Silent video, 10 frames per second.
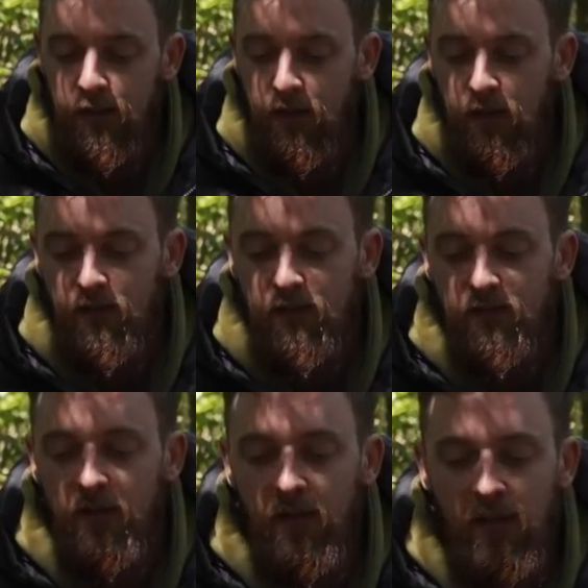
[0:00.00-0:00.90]

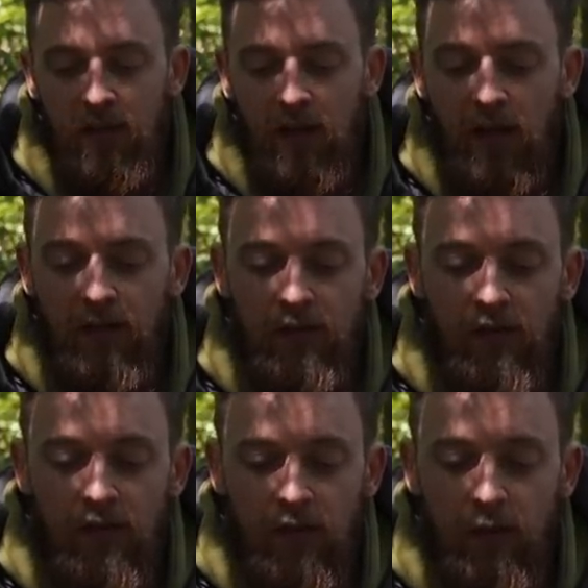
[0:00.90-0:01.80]
lens. And the
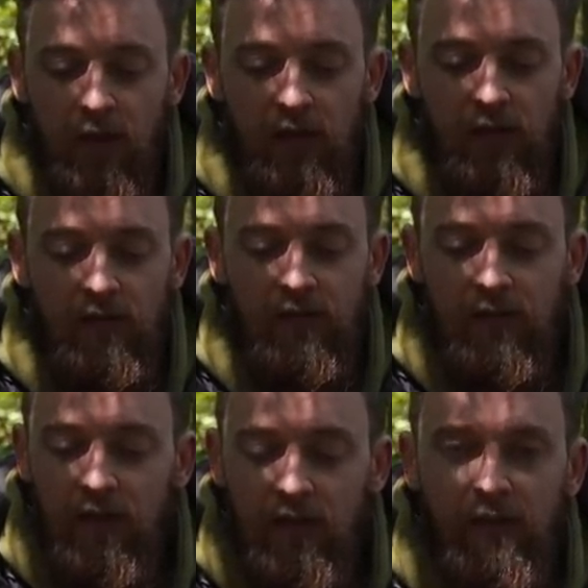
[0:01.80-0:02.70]
nice thing about it is
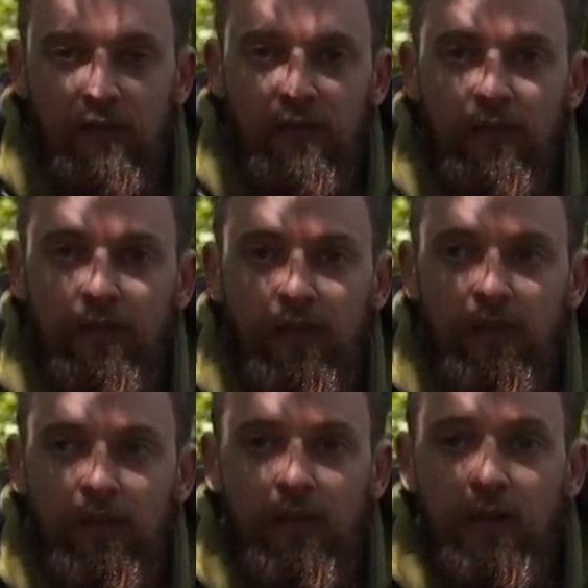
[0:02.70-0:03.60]
it doesn't
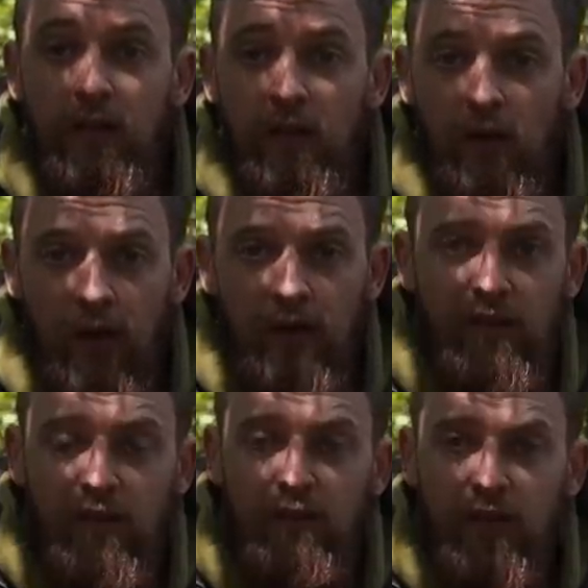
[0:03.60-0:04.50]
obviously affect
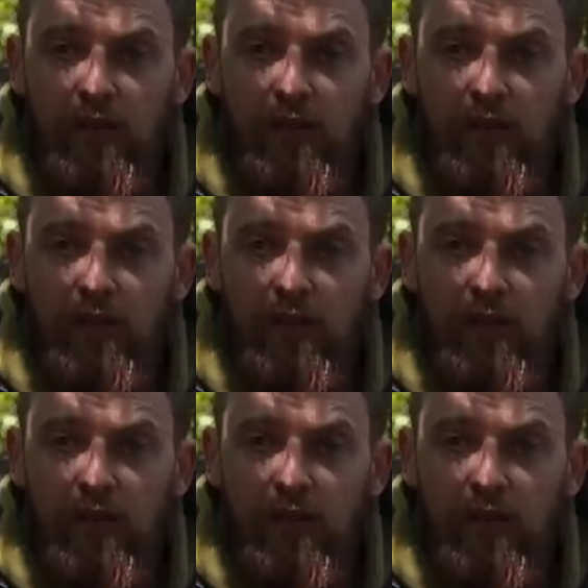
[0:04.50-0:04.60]
anything.